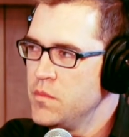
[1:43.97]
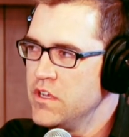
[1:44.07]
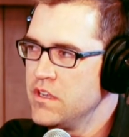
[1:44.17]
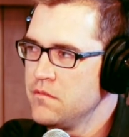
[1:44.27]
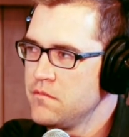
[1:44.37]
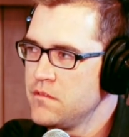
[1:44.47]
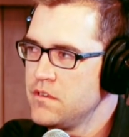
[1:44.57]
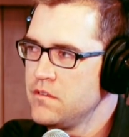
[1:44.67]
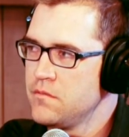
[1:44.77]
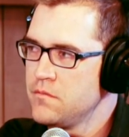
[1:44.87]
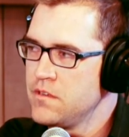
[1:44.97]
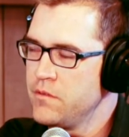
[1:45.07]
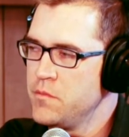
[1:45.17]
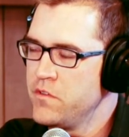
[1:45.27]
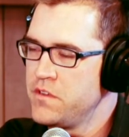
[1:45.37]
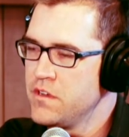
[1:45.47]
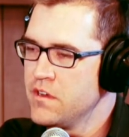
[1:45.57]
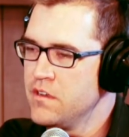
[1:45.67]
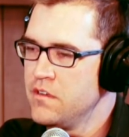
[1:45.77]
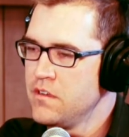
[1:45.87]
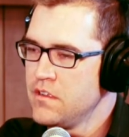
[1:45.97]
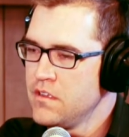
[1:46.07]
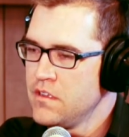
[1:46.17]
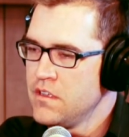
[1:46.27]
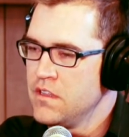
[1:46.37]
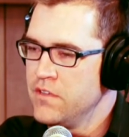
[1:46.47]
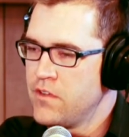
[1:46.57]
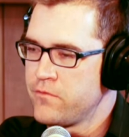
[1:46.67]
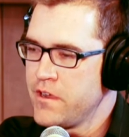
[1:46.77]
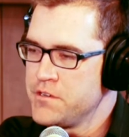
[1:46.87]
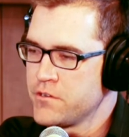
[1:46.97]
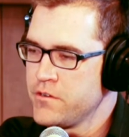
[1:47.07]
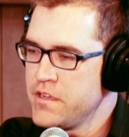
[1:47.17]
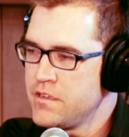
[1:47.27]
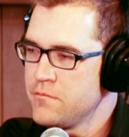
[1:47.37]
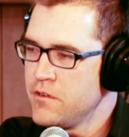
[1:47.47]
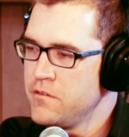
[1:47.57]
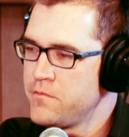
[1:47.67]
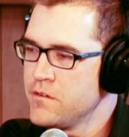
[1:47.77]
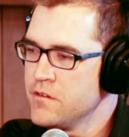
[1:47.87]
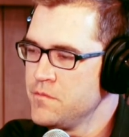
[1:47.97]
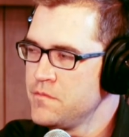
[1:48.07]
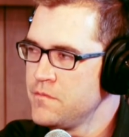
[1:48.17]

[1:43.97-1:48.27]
But yeah, we moved here and lived off Ranger Creek Road for